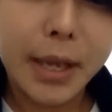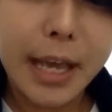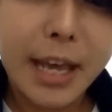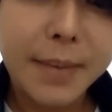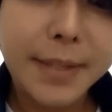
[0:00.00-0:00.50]

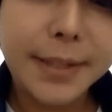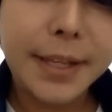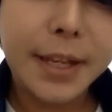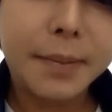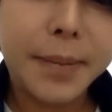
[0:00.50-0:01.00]
Amos
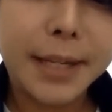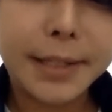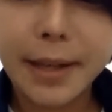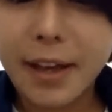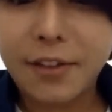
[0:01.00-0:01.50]
Yee
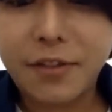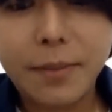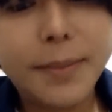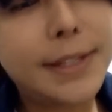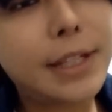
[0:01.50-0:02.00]
might have
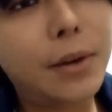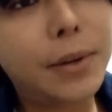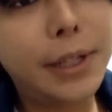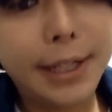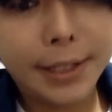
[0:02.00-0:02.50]

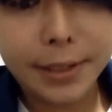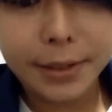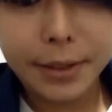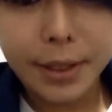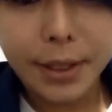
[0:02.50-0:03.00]
miscalculated.
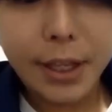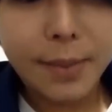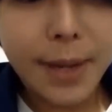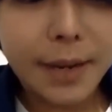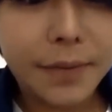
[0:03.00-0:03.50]
He
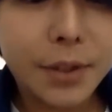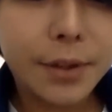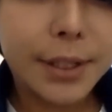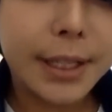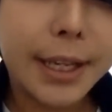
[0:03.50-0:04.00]
might have
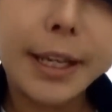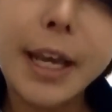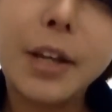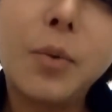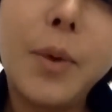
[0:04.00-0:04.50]
thought that he can
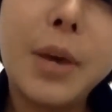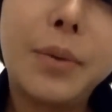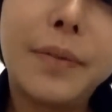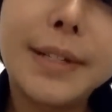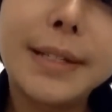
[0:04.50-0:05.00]
get away
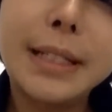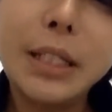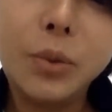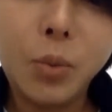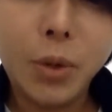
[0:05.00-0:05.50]
with a
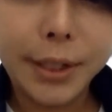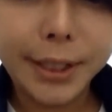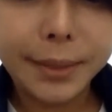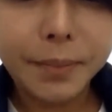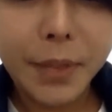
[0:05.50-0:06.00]
stern
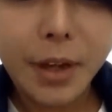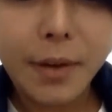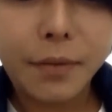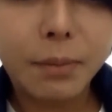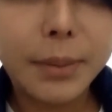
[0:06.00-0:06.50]
warning
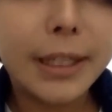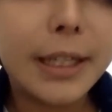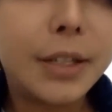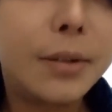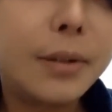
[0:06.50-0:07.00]
from
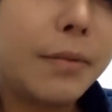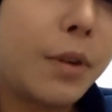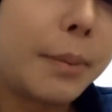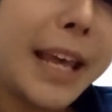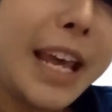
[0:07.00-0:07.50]
the
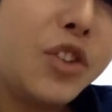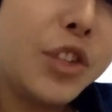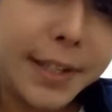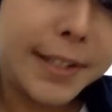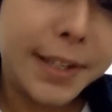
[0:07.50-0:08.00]

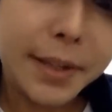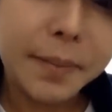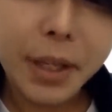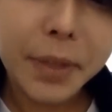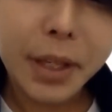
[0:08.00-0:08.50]
AGC,
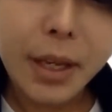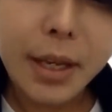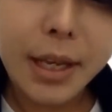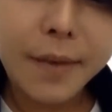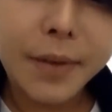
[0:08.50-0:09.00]

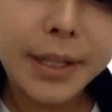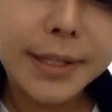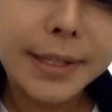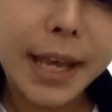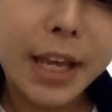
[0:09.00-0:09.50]
given
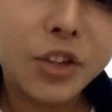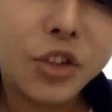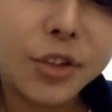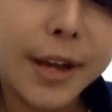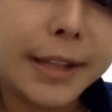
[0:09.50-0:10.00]
his
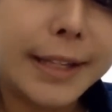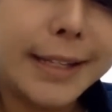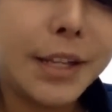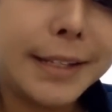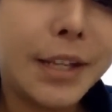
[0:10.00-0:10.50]
age and the
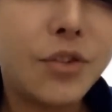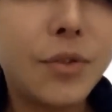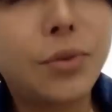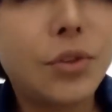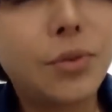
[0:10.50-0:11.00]

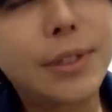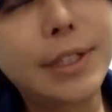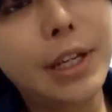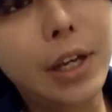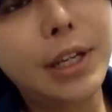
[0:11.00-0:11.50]
international
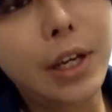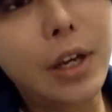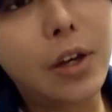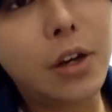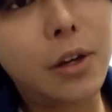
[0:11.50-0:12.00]
scrutiny
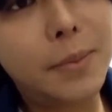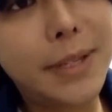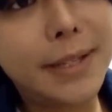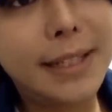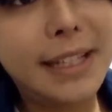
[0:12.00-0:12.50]
on Mr.